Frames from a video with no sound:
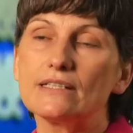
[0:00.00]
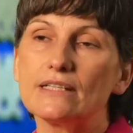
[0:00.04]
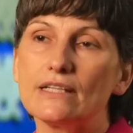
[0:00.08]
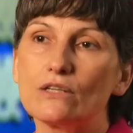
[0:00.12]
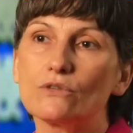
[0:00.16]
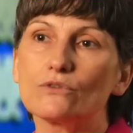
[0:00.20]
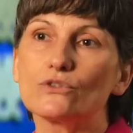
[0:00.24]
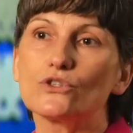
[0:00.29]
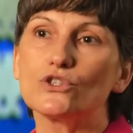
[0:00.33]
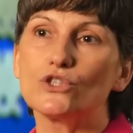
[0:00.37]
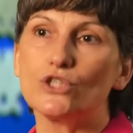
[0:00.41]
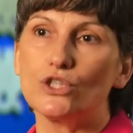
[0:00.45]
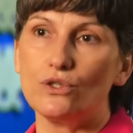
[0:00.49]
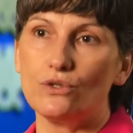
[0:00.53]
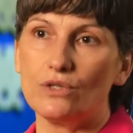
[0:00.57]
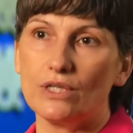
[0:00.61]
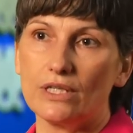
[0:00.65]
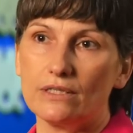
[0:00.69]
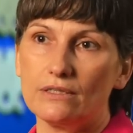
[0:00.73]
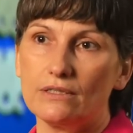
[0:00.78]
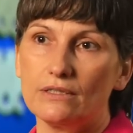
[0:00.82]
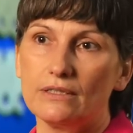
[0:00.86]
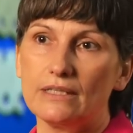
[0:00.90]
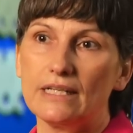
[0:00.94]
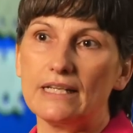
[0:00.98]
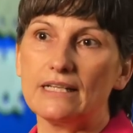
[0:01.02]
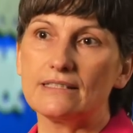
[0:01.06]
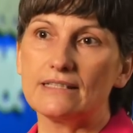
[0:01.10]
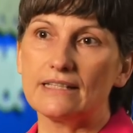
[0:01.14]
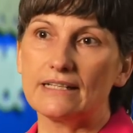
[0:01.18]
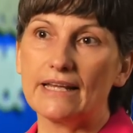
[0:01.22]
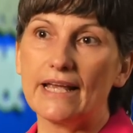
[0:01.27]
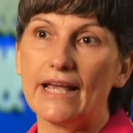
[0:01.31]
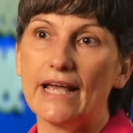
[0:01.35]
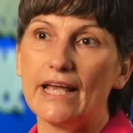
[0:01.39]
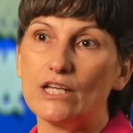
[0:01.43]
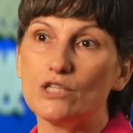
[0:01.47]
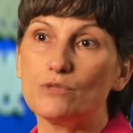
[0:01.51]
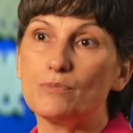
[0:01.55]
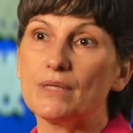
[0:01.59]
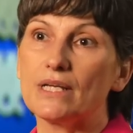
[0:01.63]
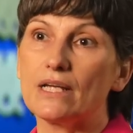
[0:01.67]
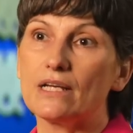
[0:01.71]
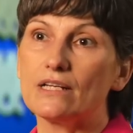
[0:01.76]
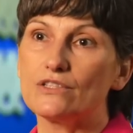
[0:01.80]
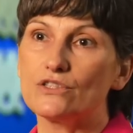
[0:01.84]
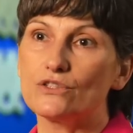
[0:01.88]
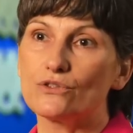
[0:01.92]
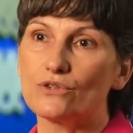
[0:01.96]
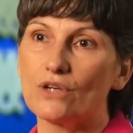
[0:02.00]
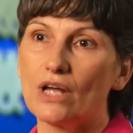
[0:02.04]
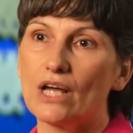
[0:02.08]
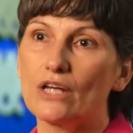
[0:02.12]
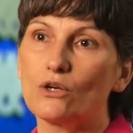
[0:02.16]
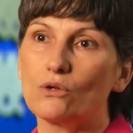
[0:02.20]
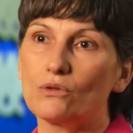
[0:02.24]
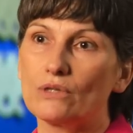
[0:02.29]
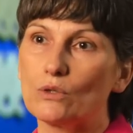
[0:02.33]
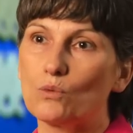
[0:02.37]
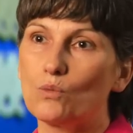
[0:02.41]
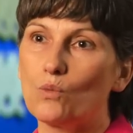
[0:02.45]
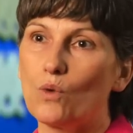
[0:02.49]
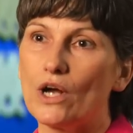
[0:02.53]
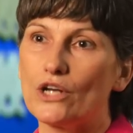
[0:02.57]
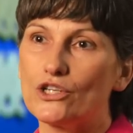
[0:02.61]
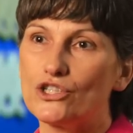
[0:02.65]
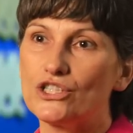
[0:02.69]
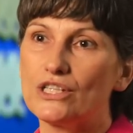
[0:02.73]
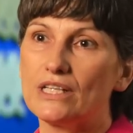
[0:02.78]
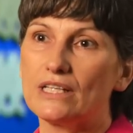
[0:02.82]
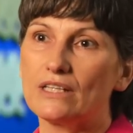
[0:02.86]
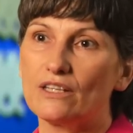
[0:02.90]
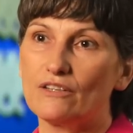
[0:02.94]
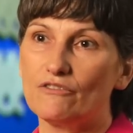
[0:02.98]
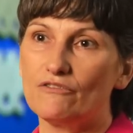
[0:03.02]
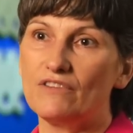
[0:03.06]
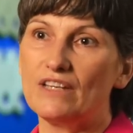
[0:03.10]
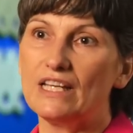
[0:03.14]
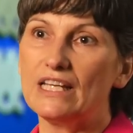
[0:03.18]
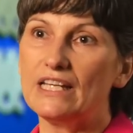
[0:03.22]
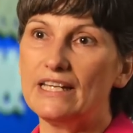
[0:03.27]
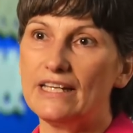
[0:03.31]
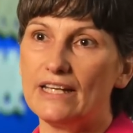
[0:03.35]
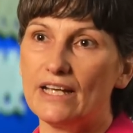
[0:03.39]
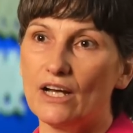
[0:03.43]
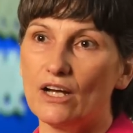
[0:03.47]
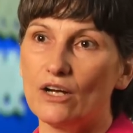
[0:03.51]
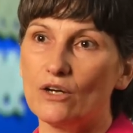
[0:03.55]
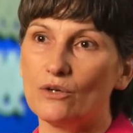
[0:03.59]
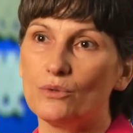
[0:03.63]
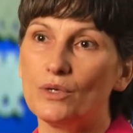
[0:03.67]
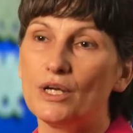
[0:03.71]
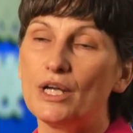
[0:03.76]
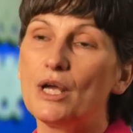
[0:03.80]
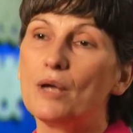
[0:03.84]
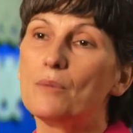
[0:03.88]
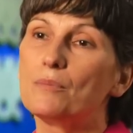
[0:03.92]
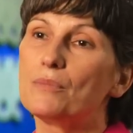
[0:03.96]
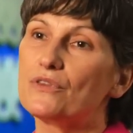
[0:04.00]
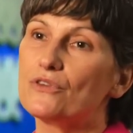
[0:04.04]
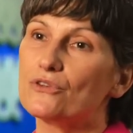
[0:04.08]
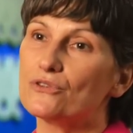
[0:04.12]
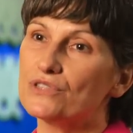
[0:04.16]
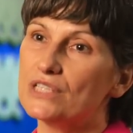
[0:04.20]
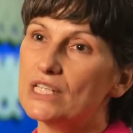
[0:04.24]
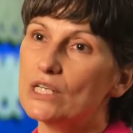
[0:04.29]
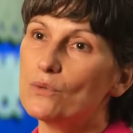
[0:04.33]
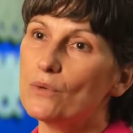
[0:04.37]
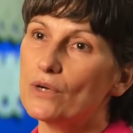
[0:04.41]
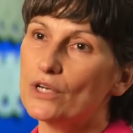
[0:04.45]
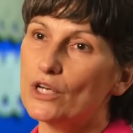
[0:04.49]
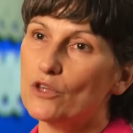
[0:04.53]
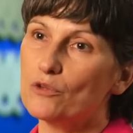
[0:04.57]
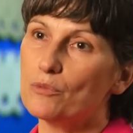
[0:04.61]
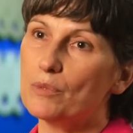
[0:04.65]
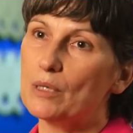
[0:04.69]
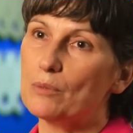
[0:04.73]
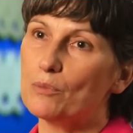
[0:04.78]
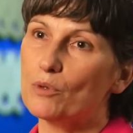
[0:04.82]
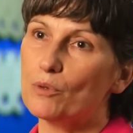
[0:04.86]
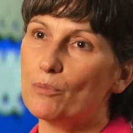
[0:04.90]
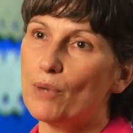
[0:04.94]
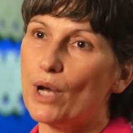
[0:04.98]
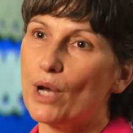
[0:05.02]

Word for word: single student is engaged because they're not only watching the video, but they're seeing what other people